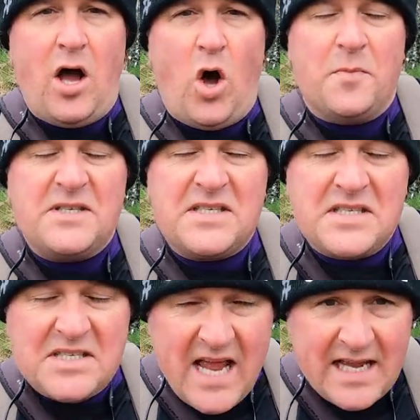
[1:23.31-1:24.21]

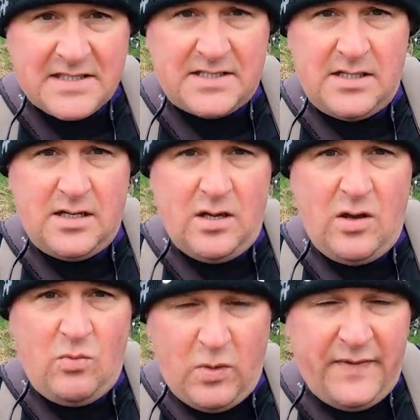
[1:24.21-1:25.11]
obsessed
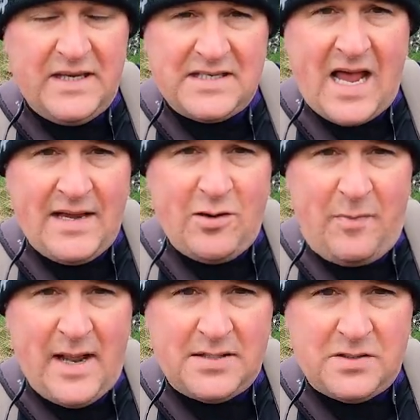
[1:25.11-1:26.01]
with these Sandeel
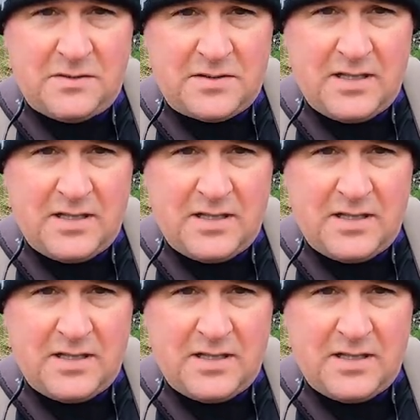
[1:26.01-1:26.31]
pencils.